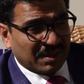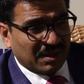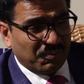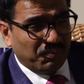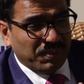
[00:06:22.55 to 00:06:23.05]

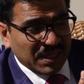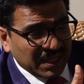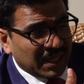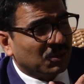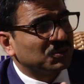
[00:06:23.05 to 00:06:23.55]
a big
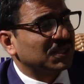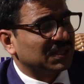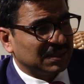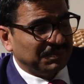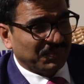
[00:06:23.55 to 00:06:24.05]

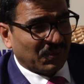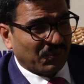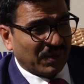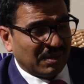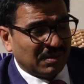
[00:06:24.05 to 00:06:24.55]
ecosystem
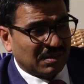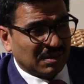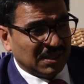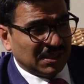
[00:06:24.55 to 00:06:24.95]
where